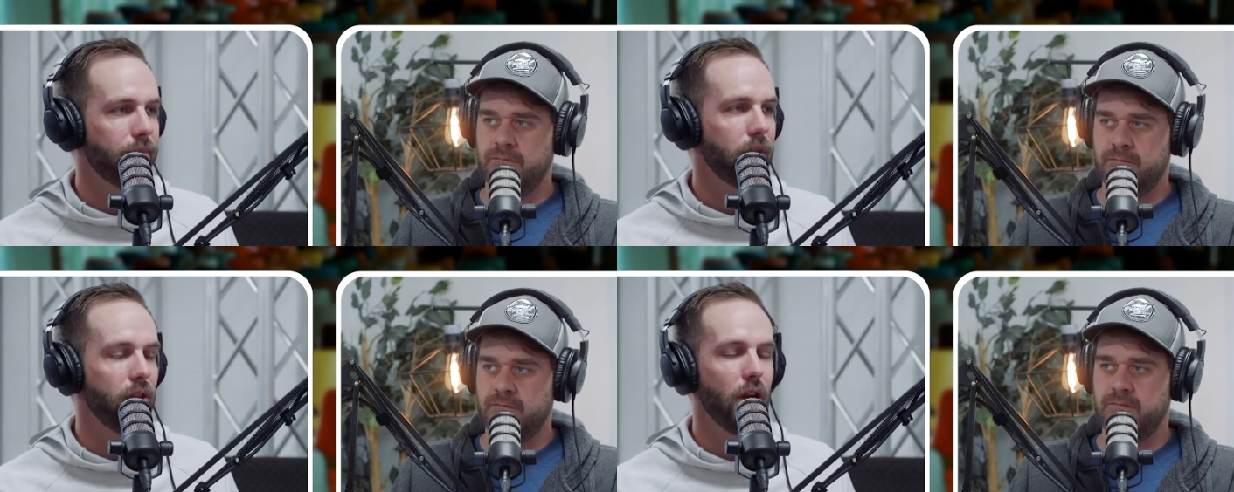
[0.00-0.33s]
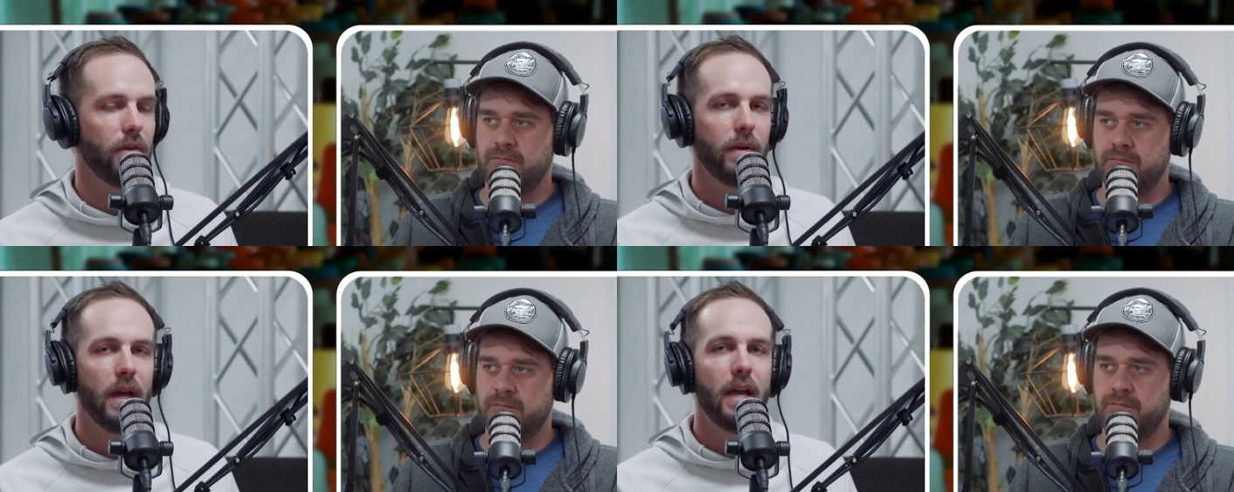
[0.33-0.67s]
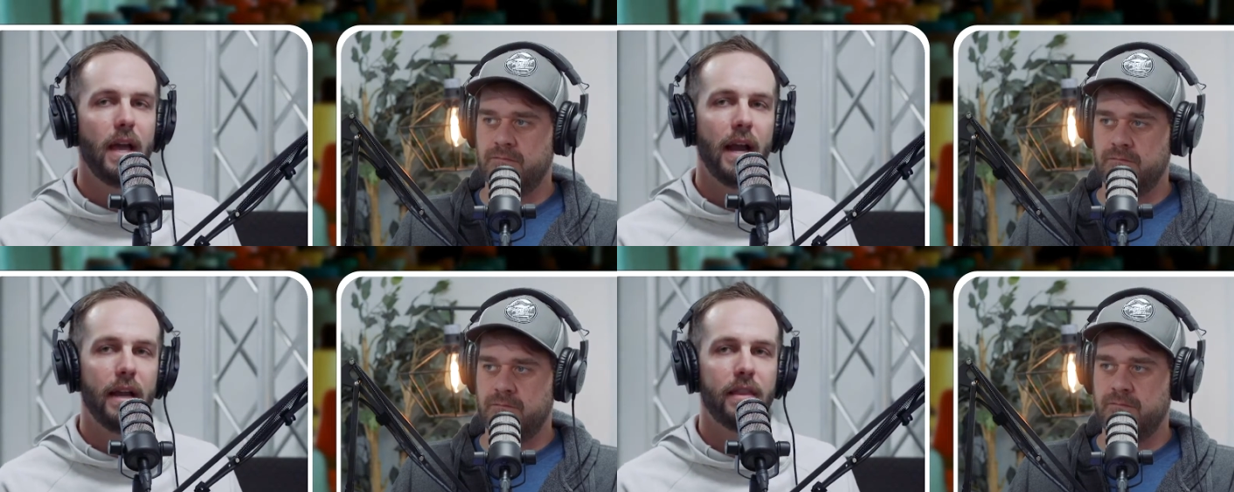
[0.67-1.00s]
Speaker 1: You know,
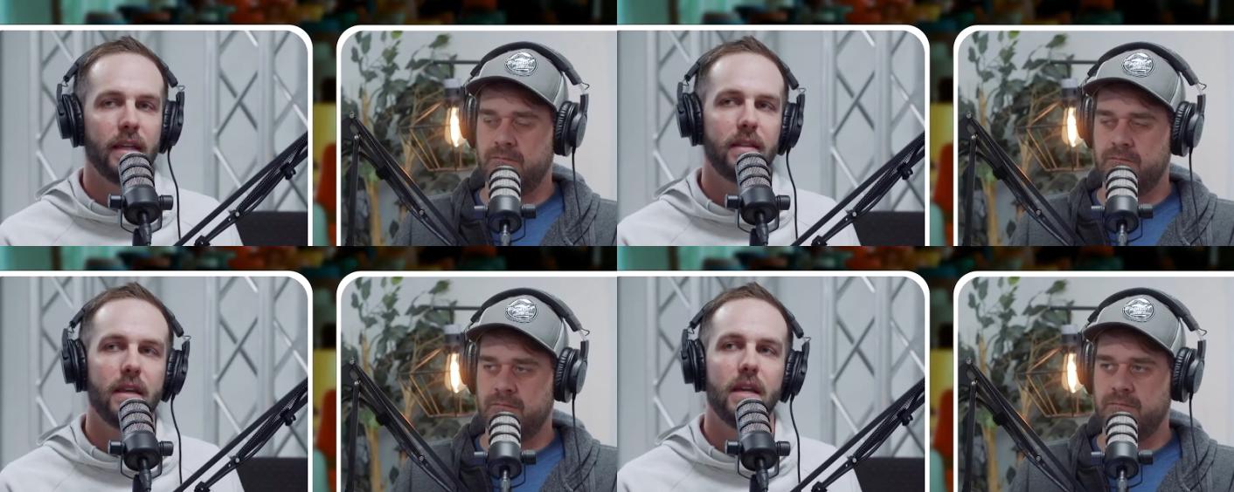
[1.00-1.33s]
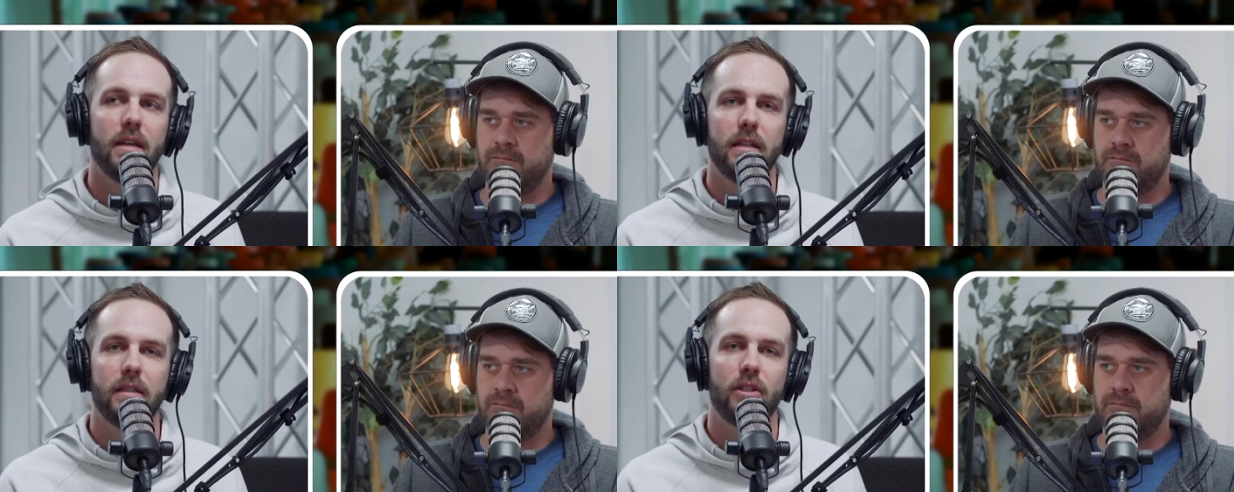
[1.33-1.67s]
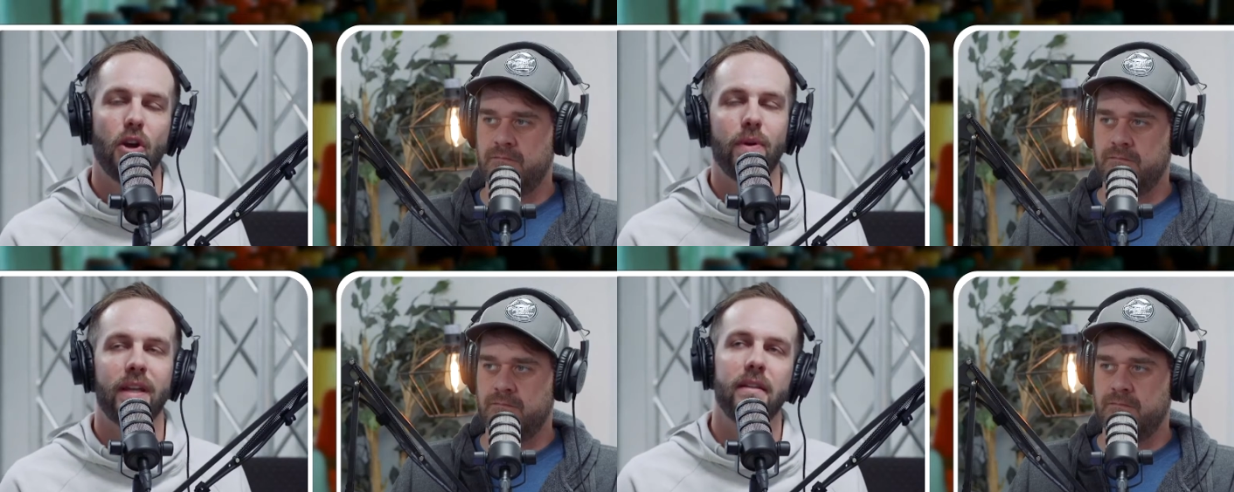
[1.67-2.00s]
and I think that
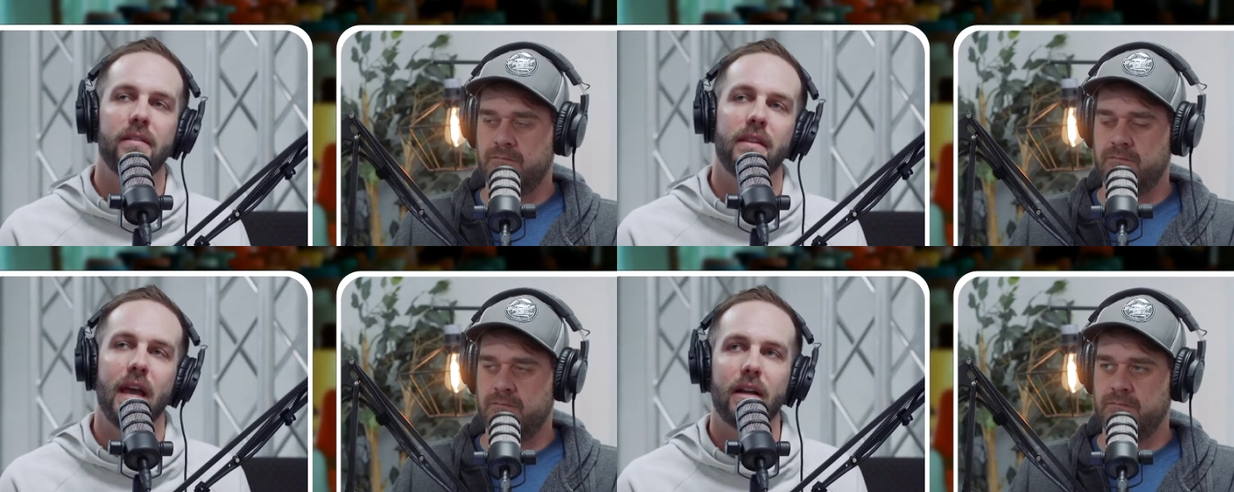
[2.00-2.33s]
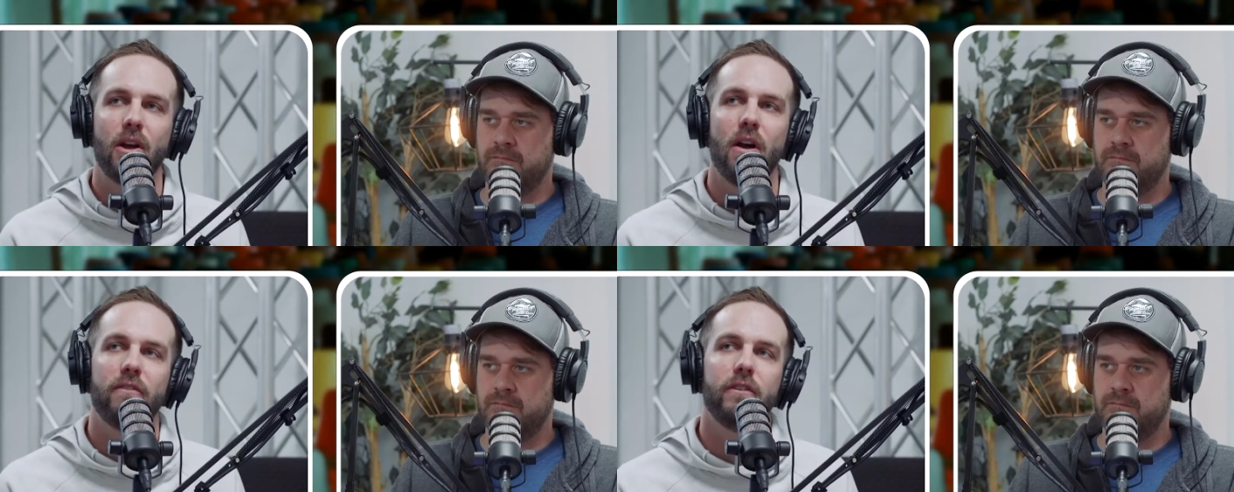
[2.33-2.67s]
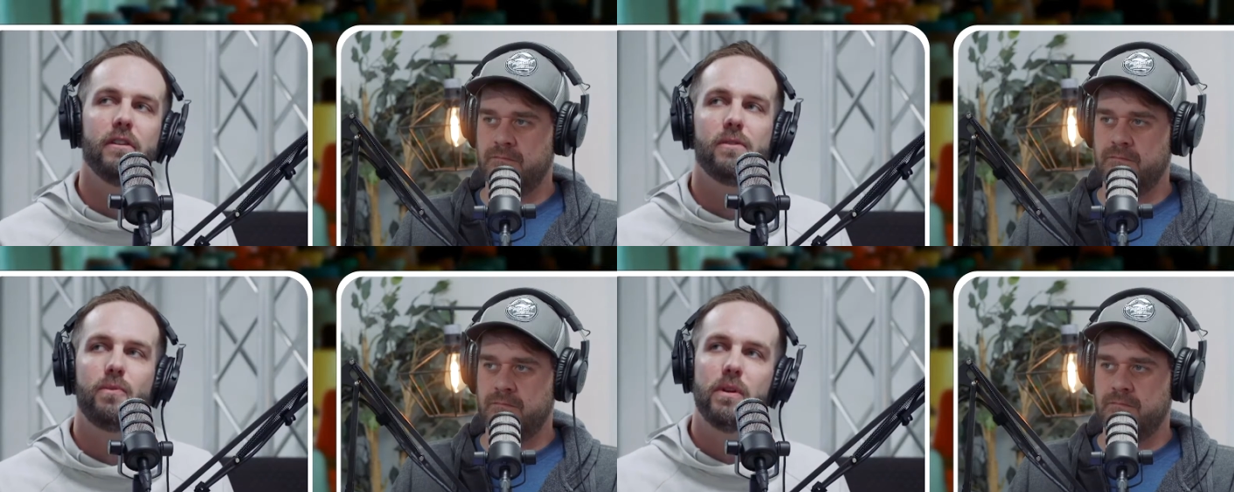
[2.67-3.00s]
going into that
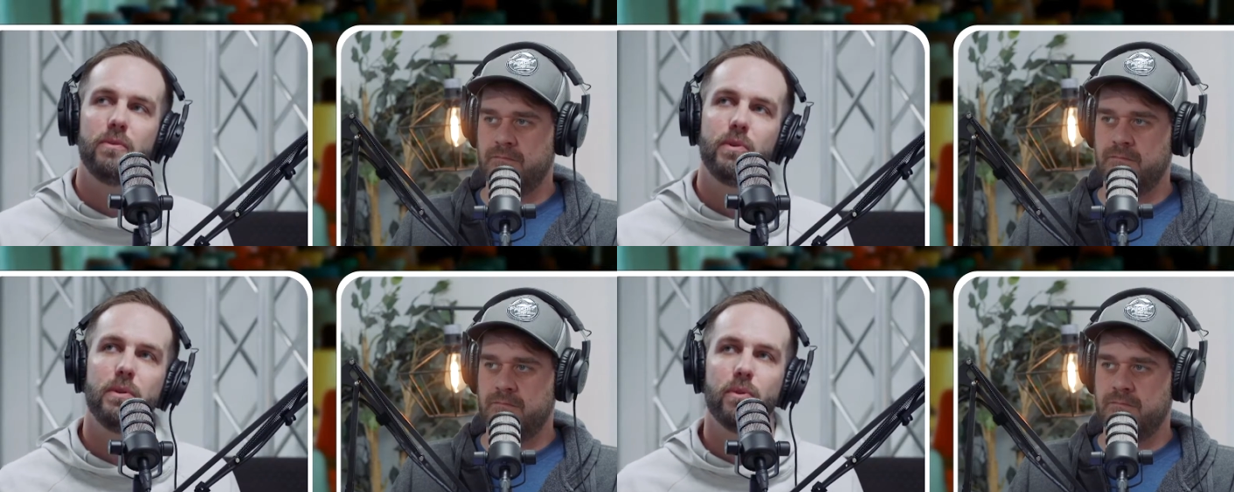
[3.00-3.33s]
conference when we